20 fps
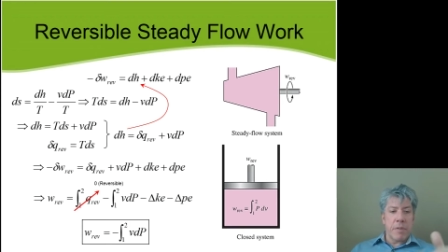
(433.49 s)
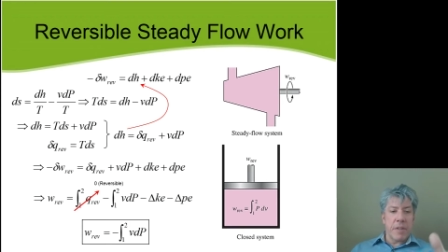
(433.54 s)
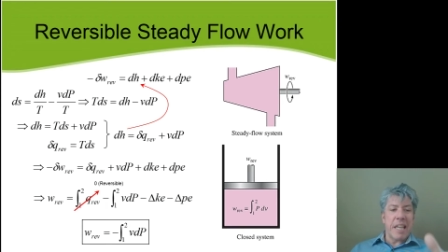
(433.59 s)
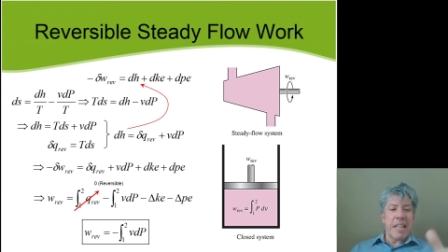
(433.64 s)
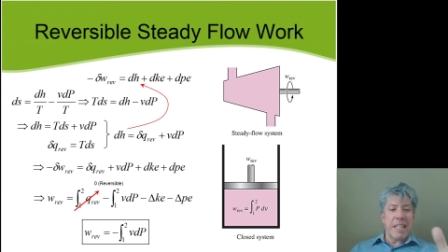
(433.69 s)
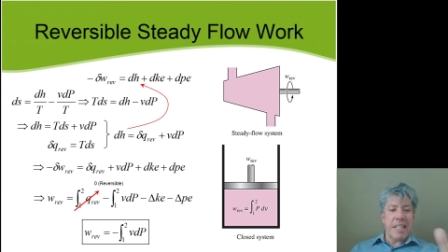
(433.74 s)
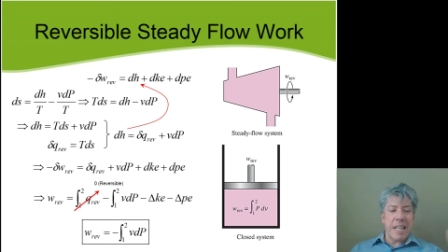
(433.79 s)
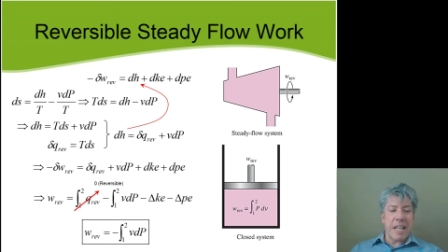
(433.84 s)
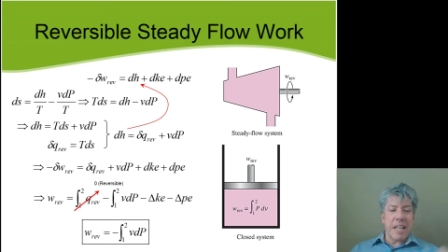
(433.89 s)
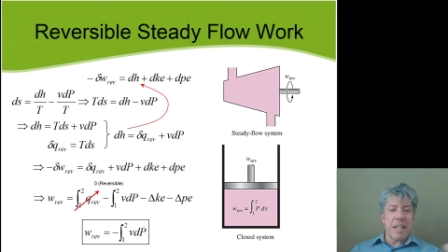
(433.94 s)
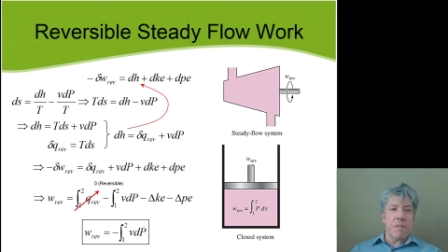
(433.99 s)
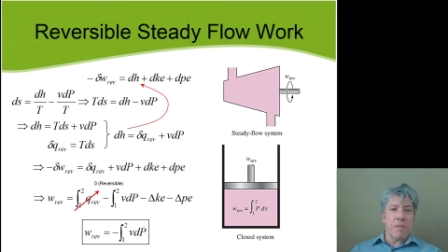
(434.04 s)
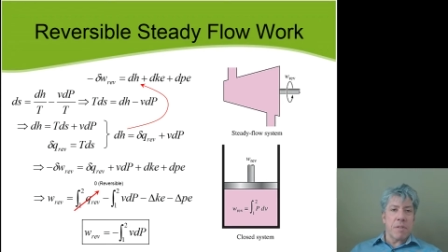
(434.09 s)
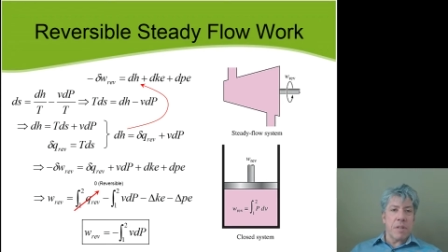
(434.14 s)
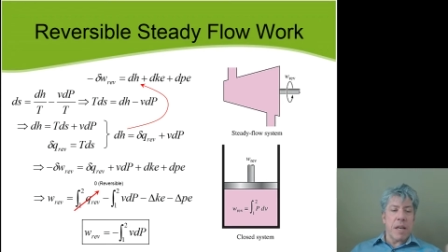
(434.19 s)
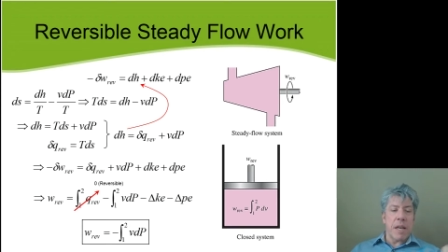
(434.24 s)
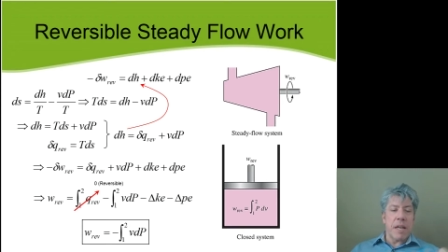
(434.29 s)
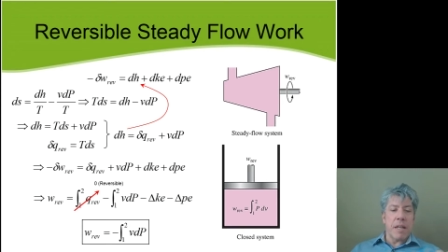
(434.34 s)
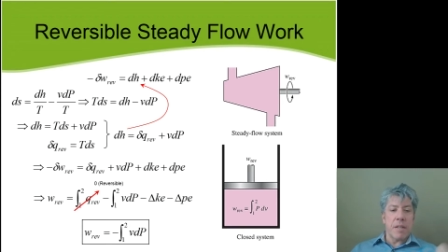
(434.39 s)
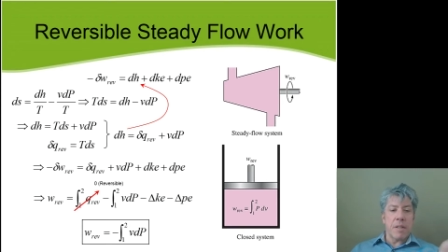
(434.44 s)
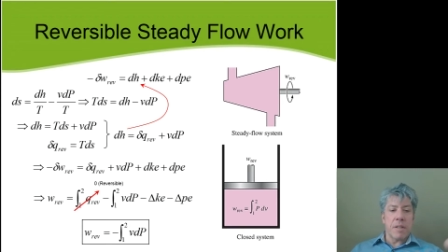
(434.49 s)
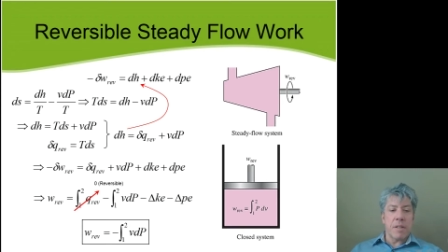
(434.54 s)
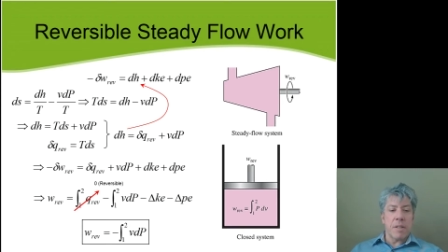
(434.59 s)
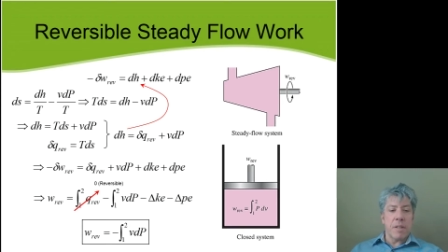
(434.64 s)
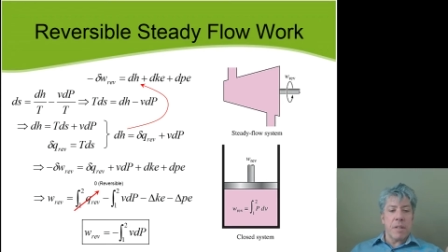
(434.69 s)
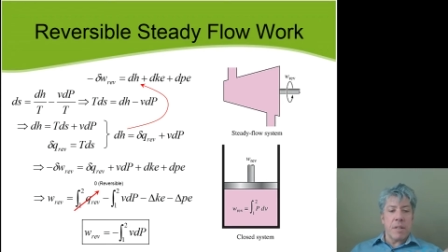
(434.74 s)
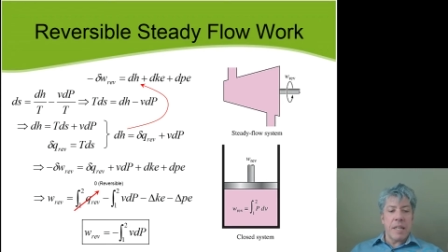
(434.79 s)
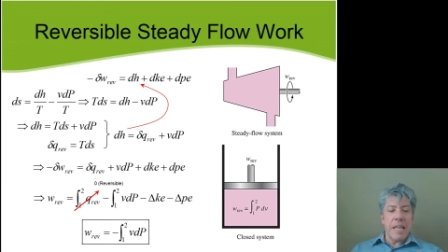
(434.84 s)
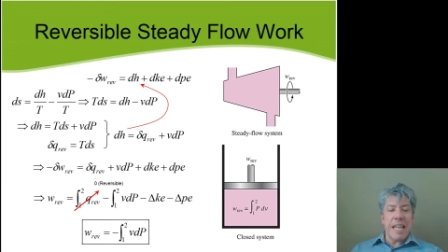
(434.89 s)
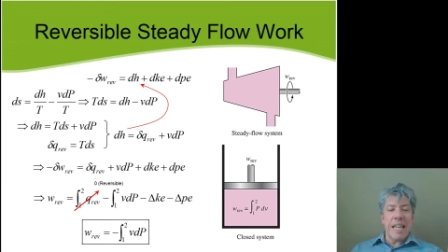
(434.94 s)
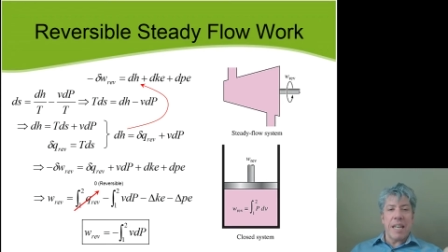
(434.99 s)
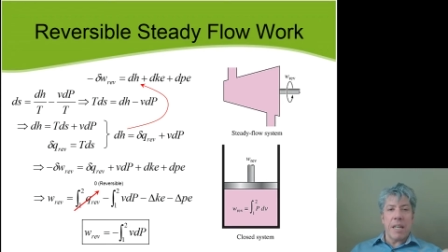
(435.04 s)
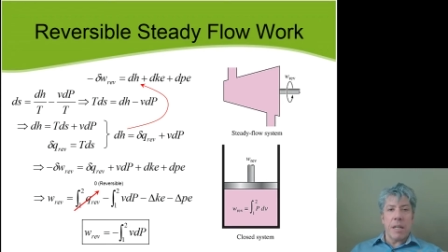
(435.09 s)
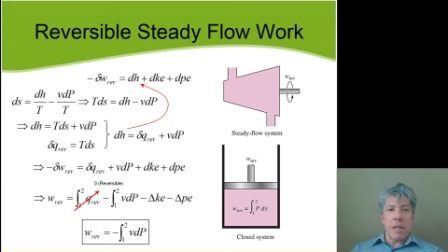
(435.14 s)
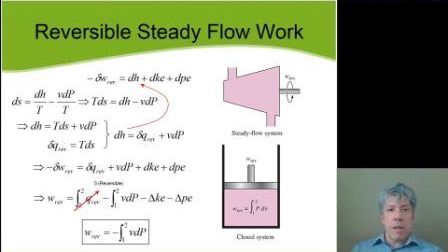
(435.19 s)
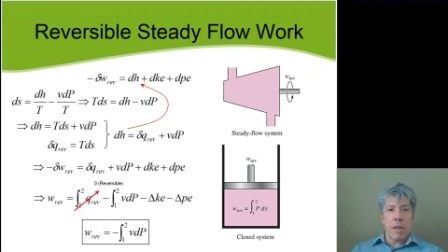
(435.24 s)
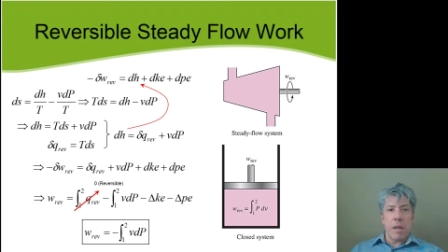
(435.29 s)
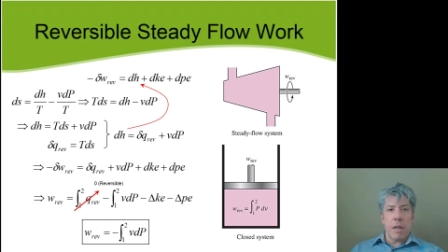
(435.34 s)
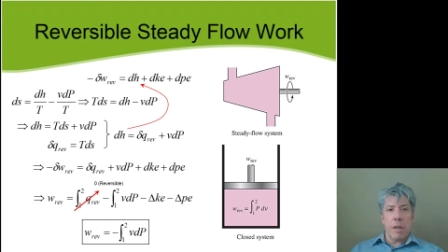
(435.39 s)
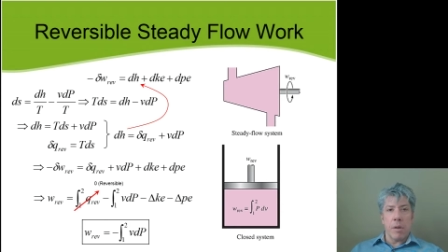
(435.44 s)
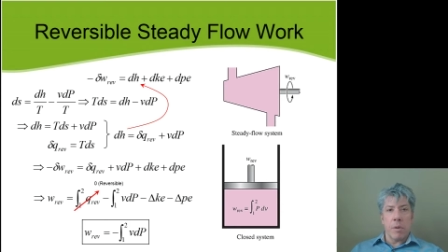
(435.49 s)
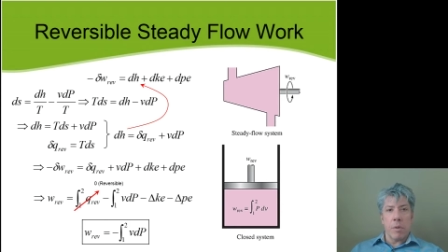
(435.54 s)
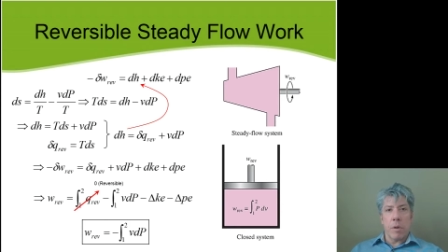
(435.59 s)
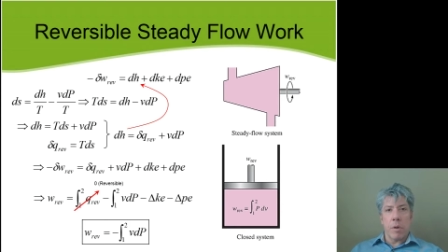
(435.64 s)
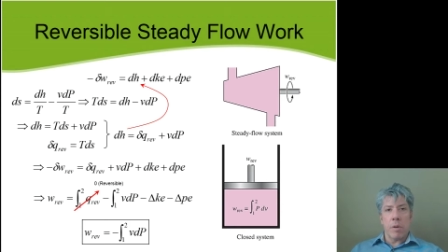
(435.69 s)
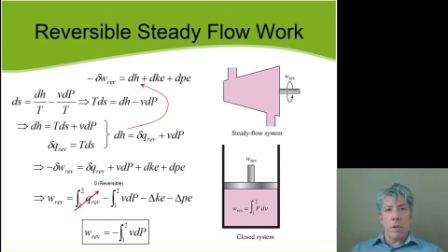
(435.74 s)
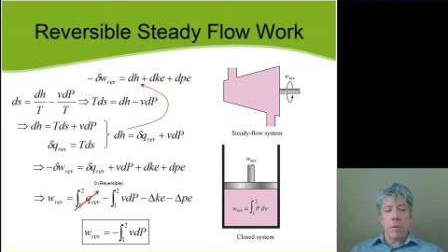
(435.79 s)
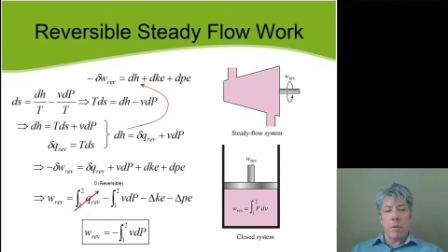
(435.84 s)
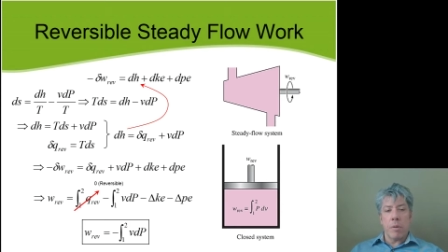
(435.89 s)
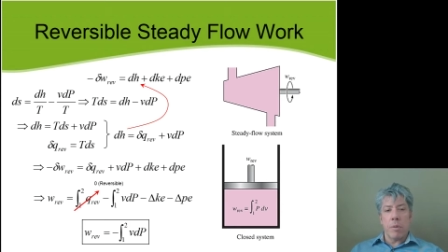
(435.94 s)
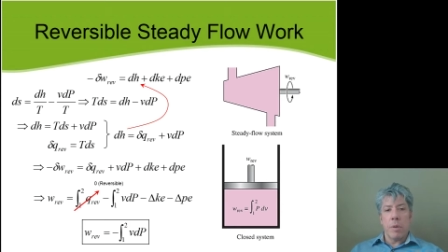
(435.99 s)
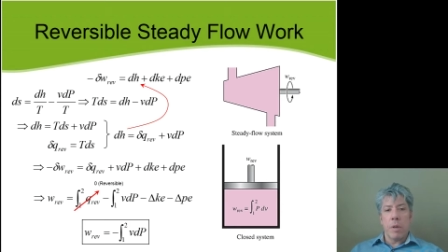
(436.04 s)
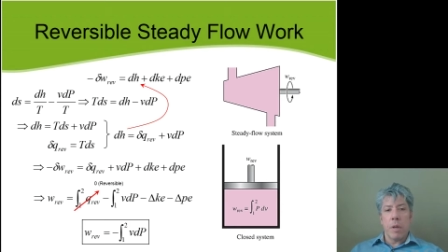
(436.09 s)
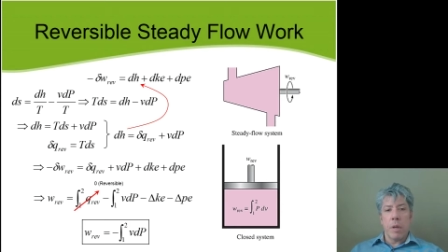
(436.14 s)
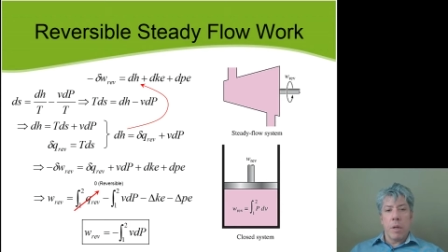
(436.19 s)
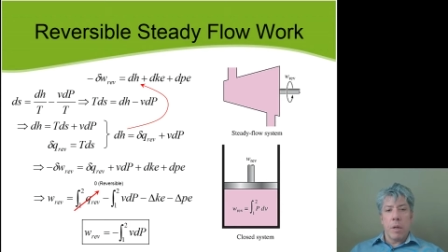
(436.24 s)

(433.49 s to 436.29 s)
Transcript: and that negative sign is needed in order to